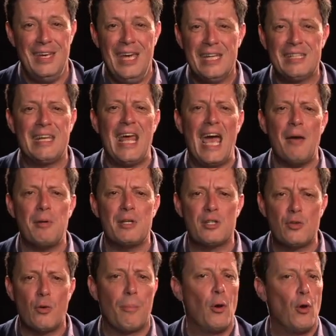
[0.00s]
It can happen
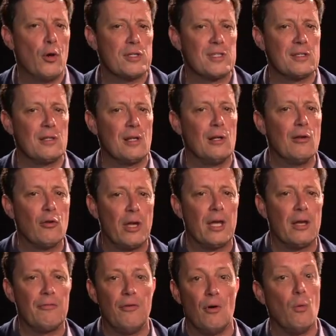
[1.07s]
to a person
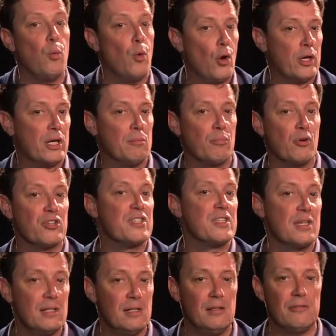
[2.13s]
looking for work in
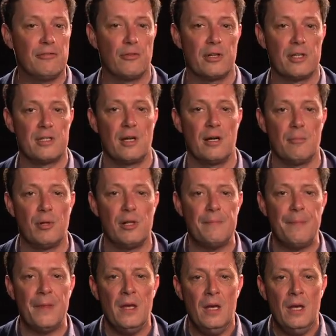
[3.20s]
Brazil, for example,
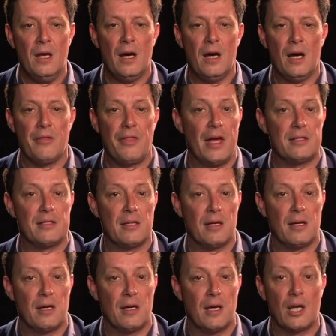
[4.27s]
that
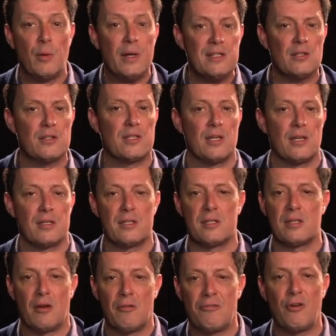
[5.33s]
acquaintances,
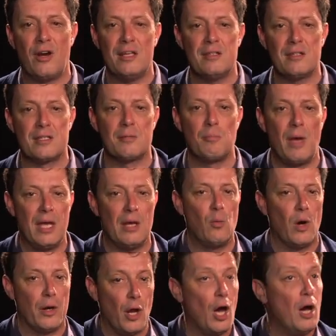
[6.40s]
friends make
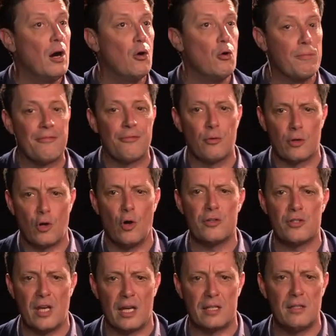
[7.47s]
one hope for a
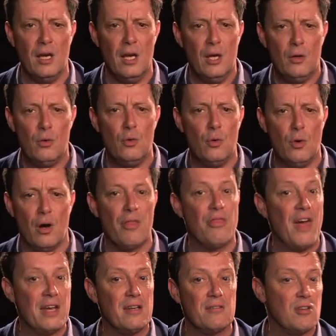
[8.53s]
contact who
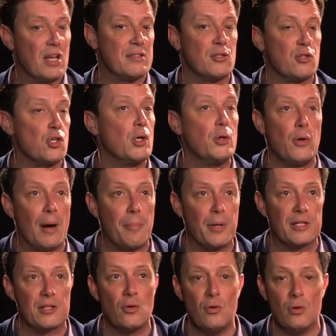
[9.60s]
then doesn't show up
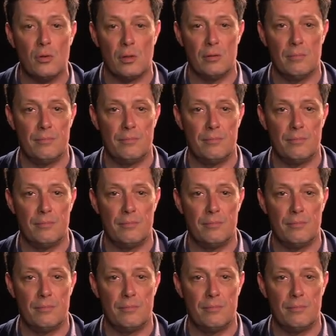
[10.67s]
at all.